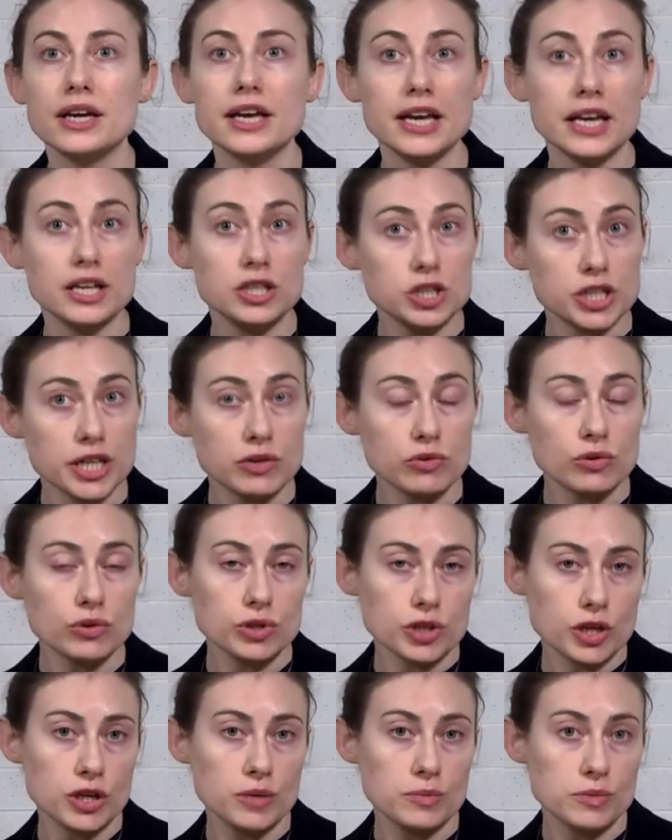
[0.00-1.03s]
In general
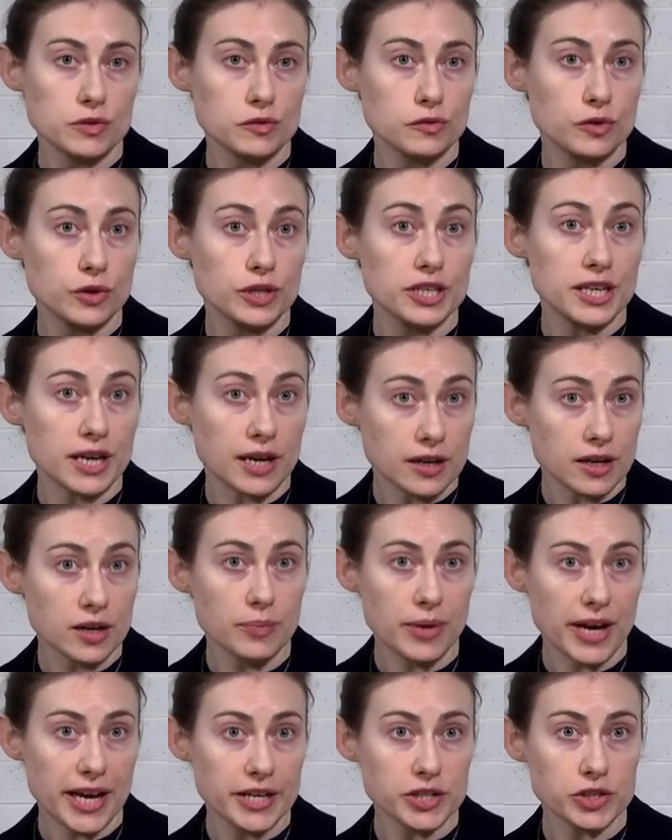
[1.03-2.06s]
terms, for younger
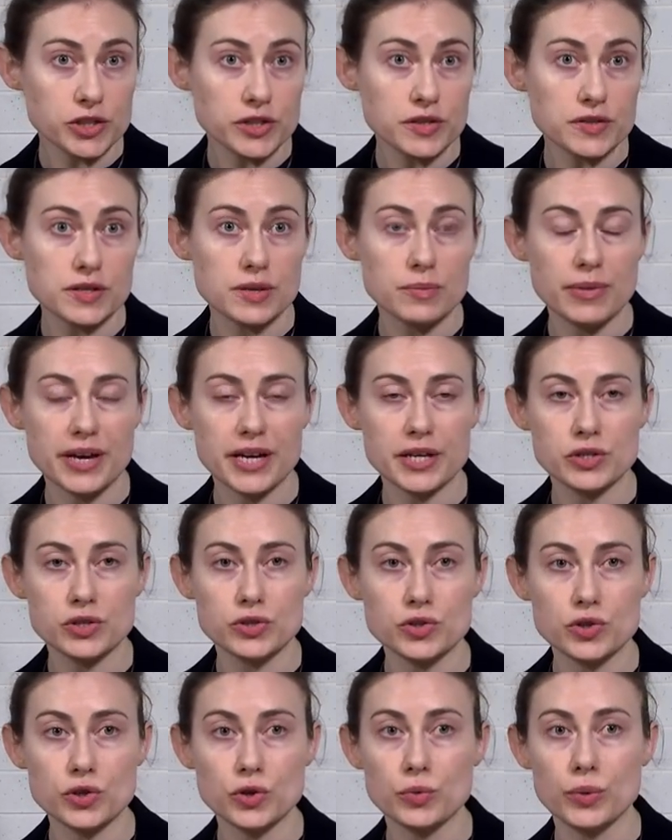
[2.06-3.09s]
patients and
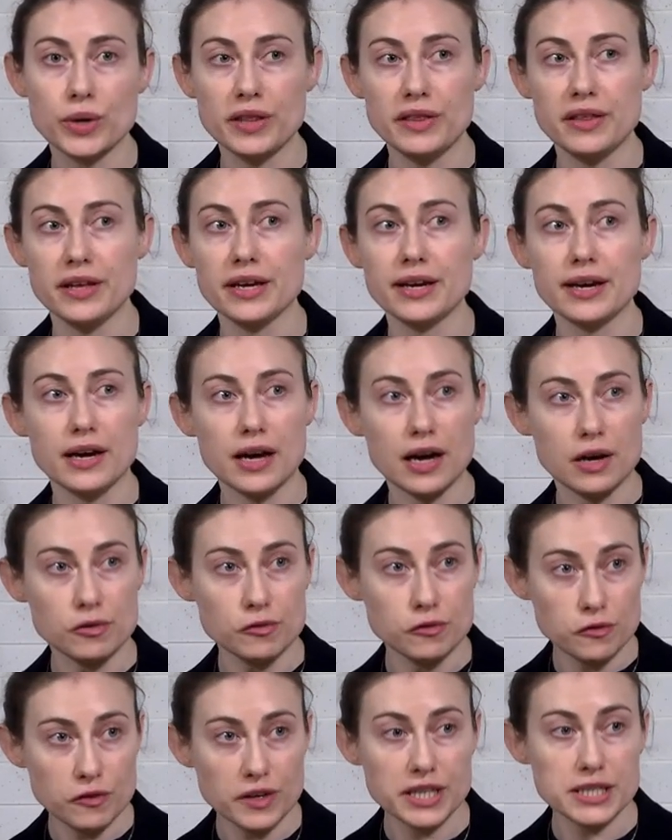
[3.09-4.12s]
patients who we think are
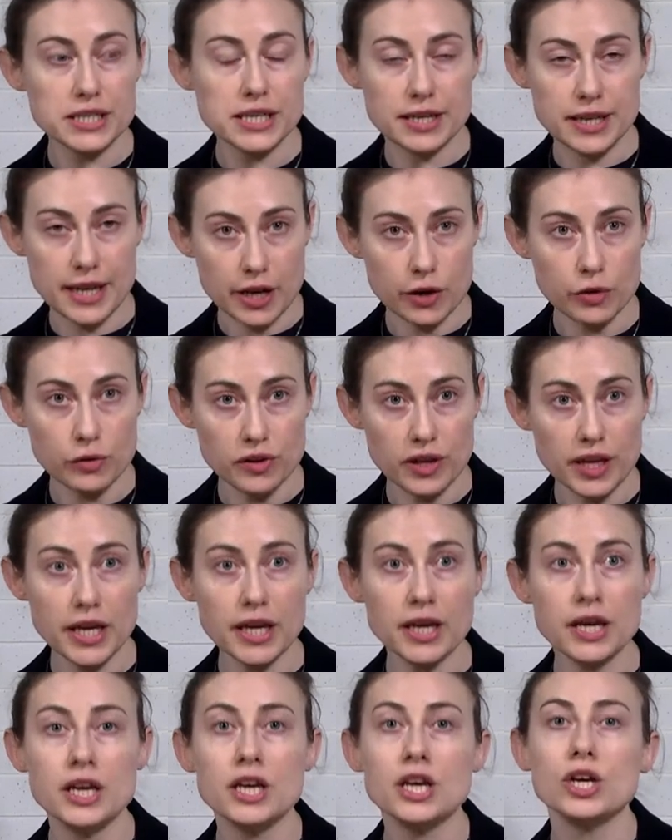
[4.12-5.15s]
fit and healthy,
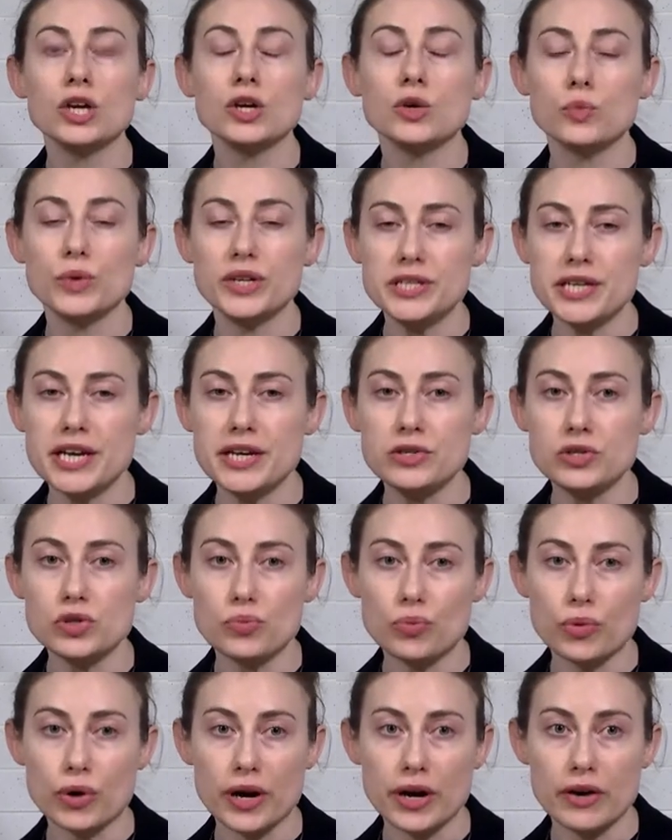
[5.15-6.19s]
we tend to
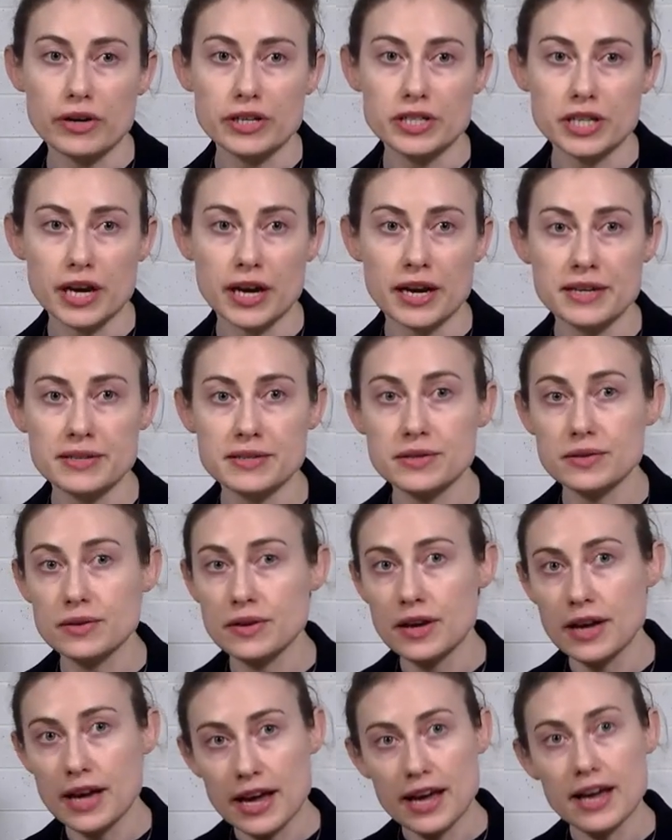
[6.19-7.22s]
prioritise
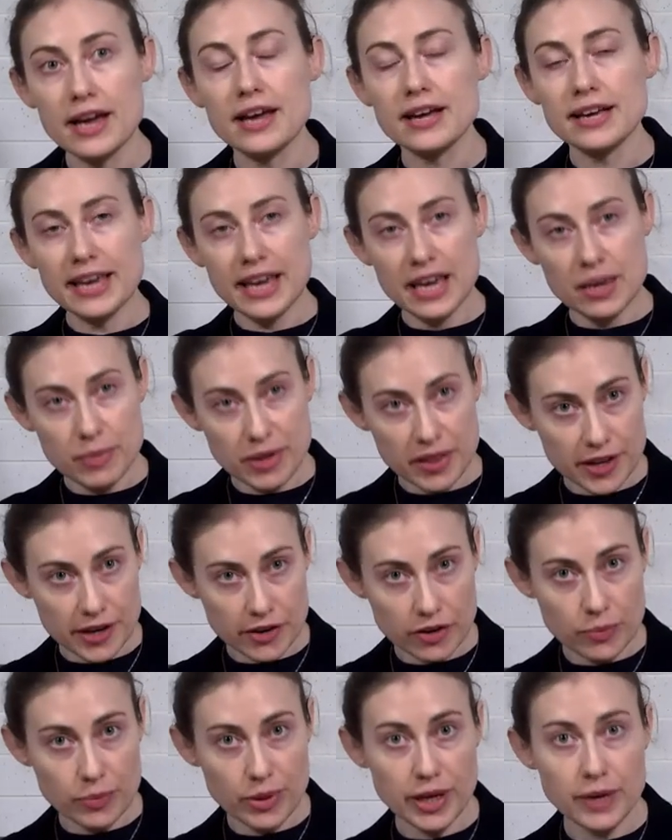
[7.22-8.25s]

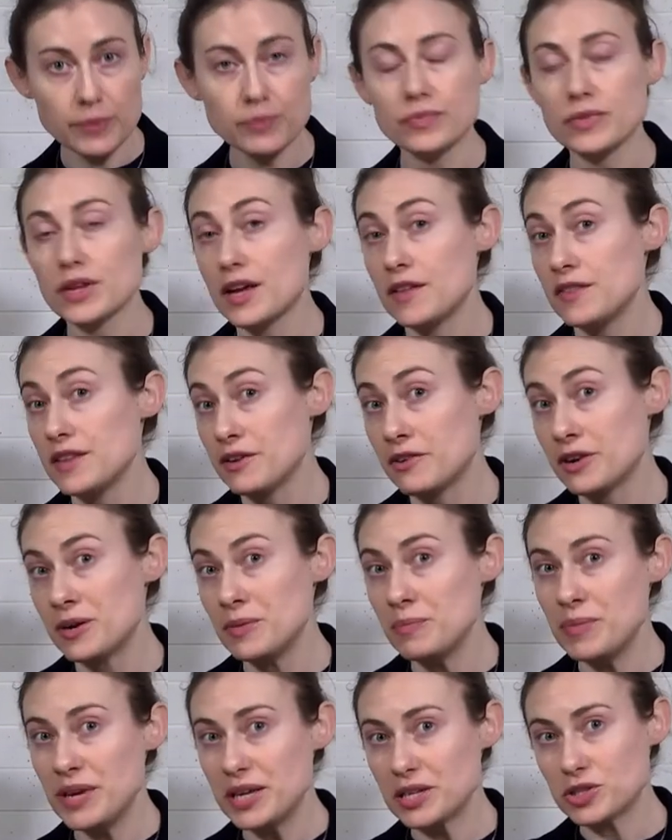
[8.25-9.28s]
chemotherapy, and there are a
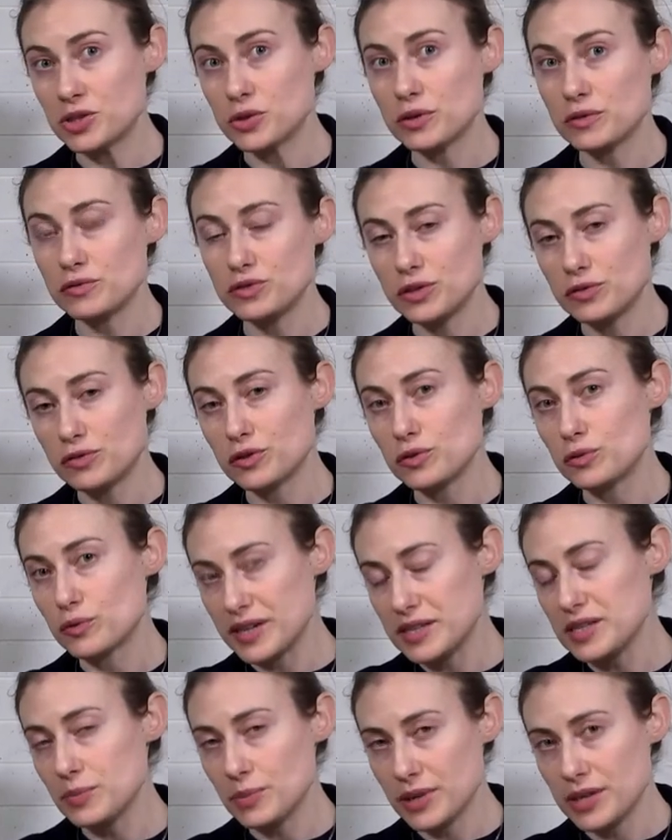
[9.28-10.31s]
mixture of different
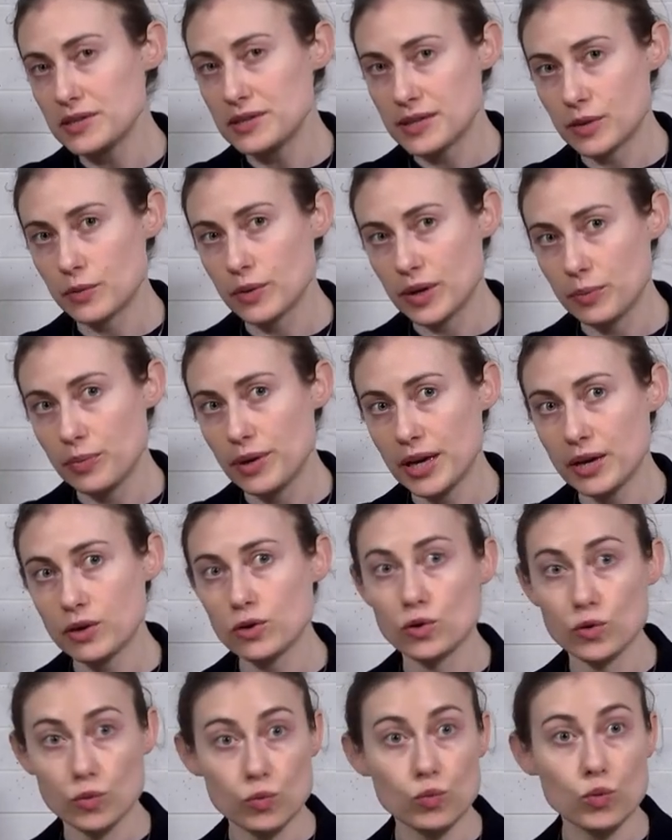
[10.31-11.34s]
recipes that we pick,
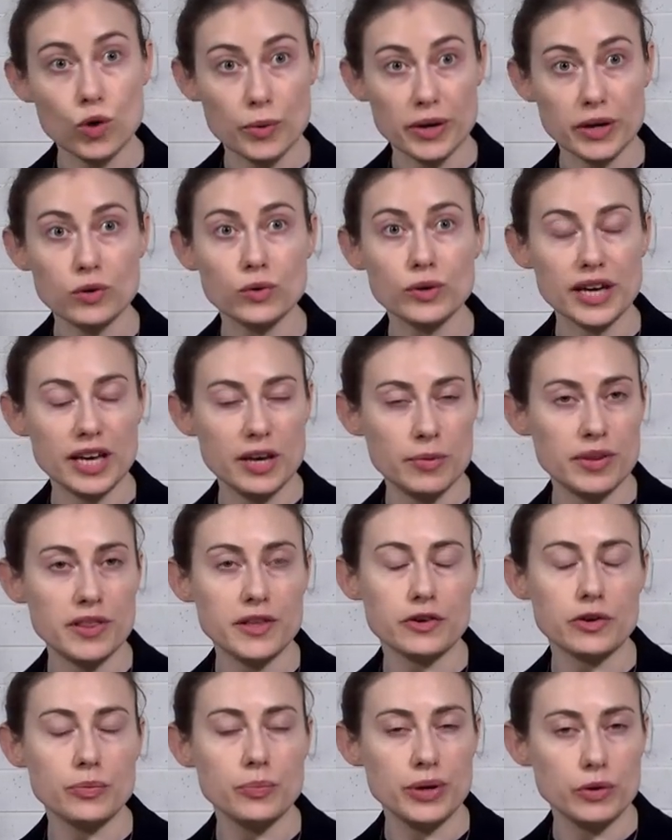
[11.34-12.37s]
or what we call
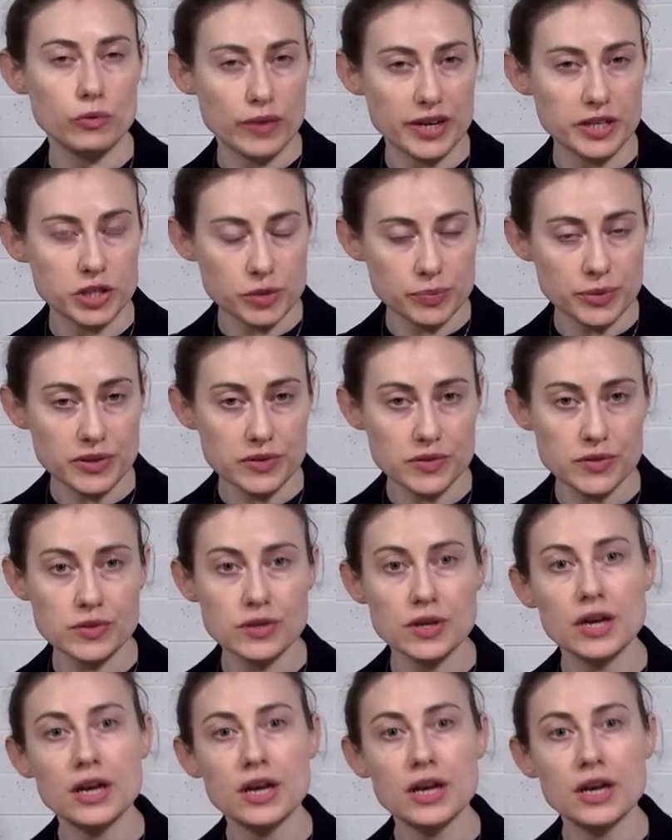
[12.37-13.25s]
chemotherapy regimens.